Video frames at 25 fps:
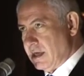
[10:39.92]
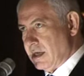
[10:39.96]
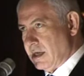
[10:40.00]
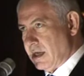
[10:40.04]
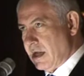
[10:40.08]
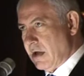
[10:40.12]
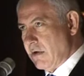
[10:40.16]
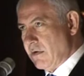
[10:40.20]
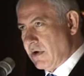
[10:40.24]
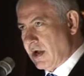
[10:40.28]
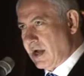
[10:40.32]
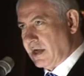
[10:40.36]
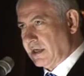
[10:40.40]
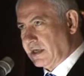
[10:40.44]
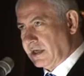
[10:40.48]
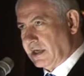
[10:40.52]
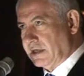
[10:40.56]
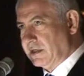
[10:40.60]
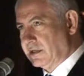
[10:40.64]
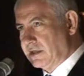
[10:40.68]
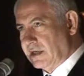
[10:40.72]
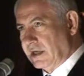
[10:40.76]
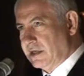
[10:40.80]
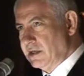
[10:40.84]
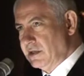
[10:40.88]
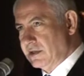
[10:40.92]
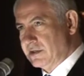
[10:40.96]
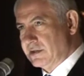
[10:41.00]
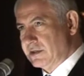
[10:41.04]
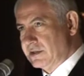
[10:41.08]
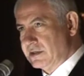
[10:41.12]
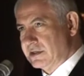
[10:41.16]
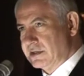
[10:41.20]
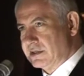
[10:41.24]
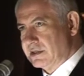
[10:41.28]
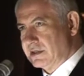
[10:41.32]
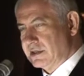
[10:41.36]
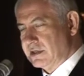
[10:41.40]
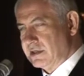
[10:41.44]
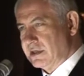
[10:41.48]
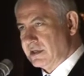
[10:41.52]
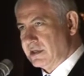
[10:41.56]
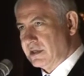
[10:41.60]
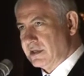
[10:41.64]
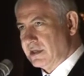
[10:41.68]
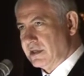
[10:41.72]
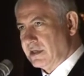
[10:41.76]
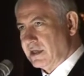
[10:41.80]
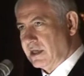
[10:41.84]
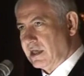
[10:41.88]
Iran continues
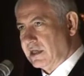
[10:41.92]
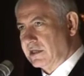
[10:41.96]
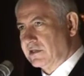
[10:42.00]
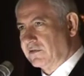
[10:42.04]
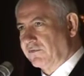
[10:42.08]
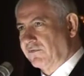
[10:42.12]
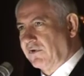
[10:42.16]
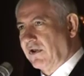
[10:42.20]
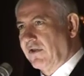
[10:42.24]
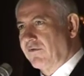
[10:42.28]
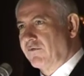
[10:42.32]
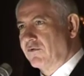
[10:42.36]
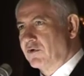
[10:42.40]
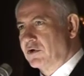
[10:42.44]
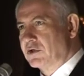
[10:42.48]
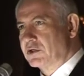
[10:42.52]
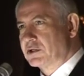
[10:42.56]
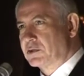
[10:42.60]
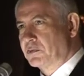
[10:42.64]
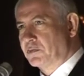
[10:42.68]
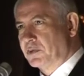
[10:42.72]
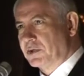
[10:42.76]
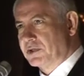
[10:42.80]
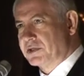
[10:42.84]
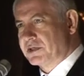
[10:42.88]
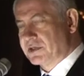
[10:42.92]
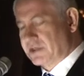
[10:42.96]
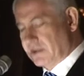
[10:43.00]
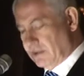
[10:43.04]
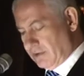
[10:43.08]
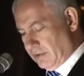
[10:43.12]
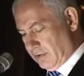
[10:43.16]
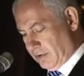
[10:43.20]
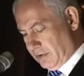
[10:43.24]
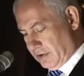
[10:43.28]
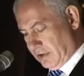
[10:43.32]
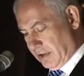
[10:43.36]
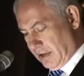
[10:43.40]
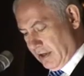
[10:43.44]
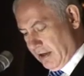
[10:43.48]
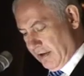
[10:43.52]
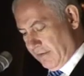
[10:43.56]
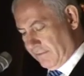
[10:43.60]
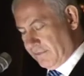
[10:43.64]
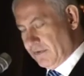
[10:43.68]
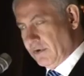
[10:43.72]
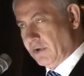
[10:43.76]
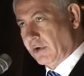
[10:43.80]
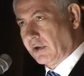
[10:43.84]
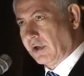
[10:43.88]
its feverish pursuit
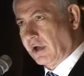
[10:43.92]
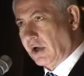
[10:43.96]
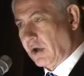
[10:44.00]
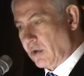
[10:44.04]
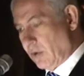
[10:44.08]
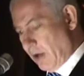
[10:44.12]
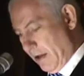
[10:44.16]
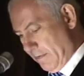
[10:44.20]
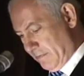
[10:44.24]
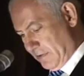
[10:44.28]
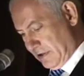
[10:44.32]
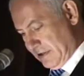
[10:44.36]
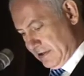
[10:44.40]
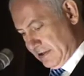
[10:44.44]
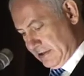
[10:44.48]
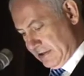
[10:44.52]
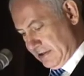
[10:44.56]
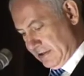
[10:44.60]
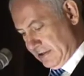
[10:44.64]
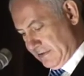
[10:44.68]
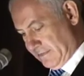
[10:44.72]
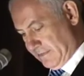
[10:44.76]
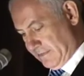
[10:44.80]
of nuclear weapons,